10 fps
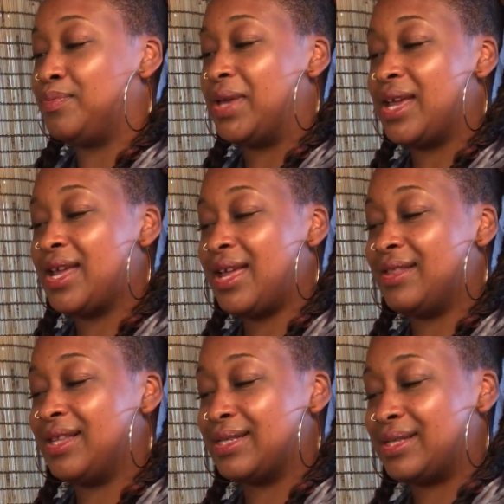being
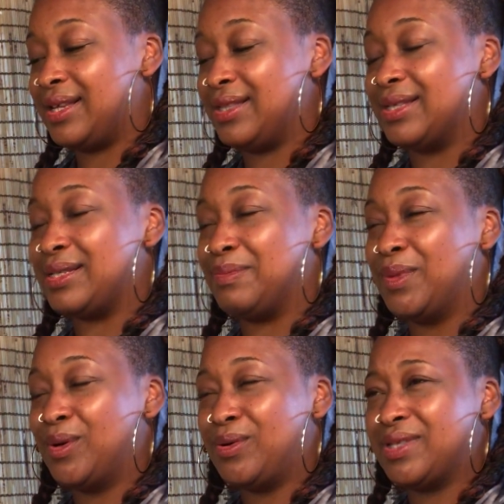in this in this
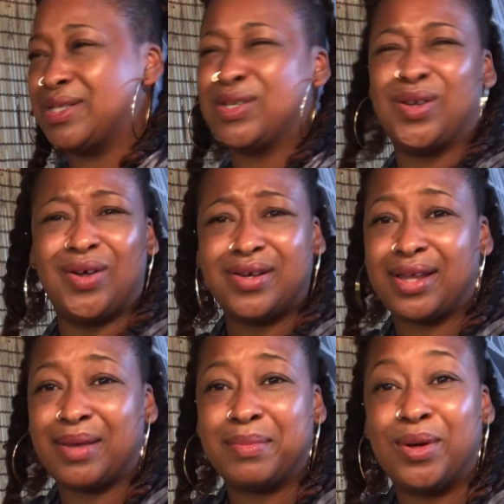mode, this
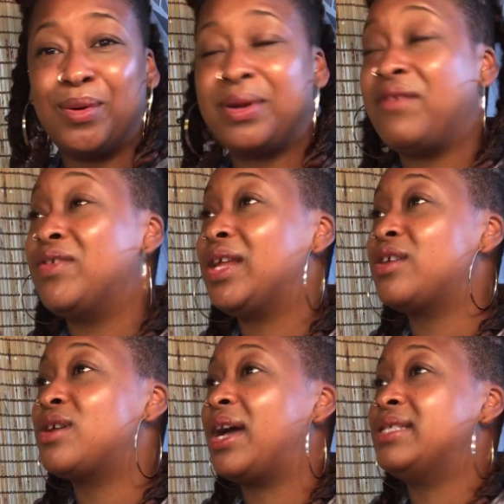longing mode. I feel
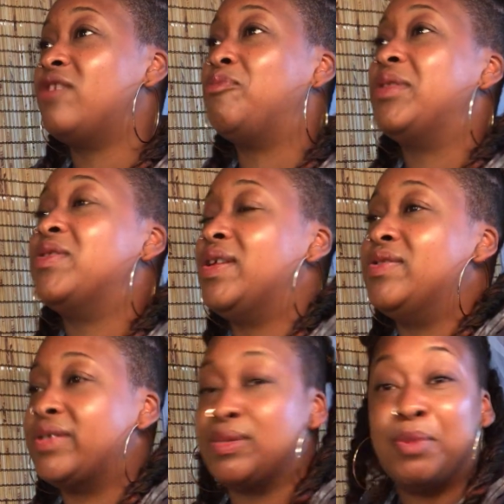like you guys have been
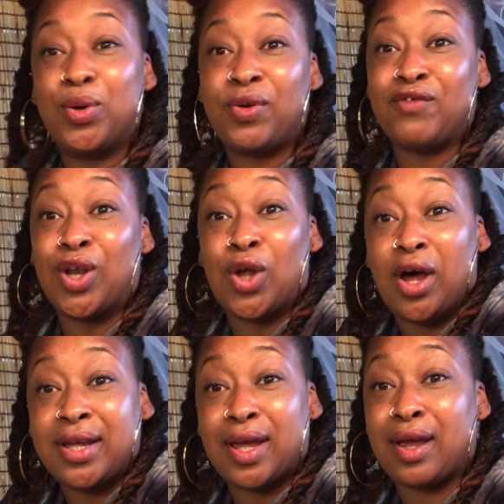in this mode of
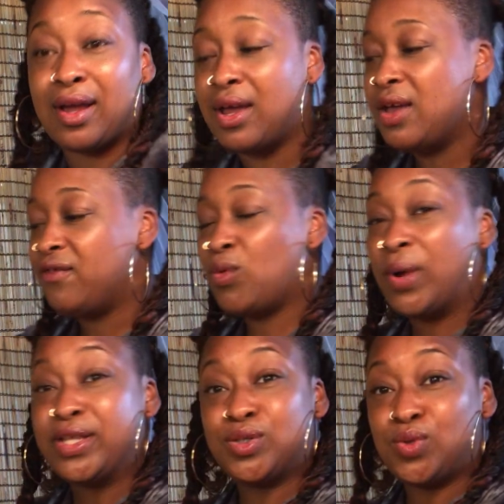longing for
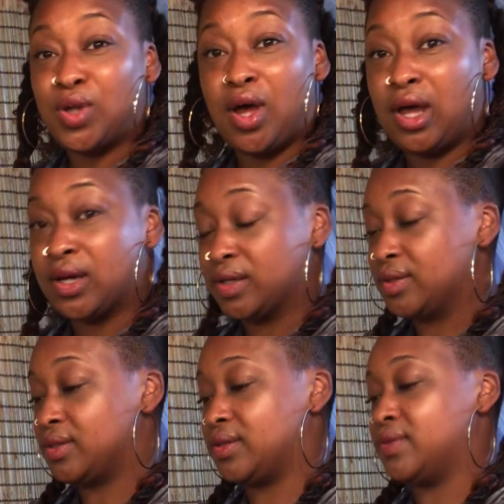way too long.
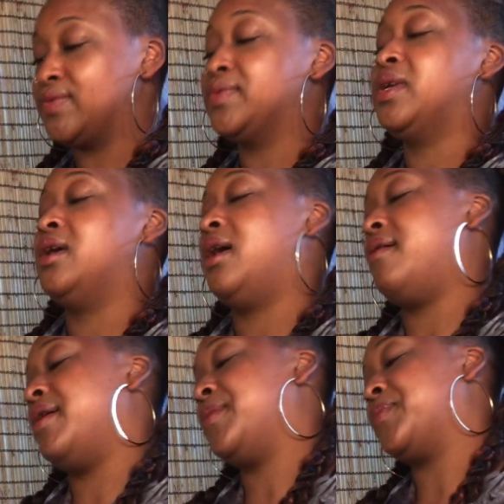
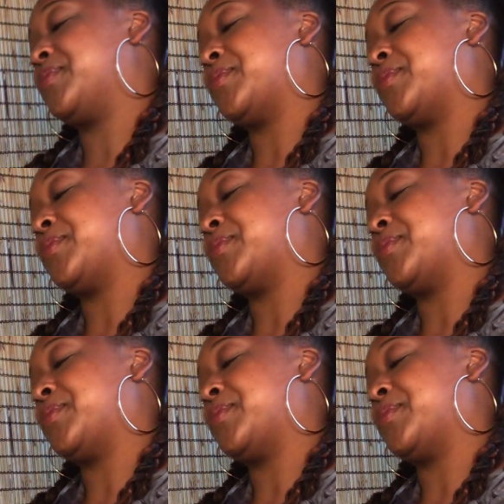All right.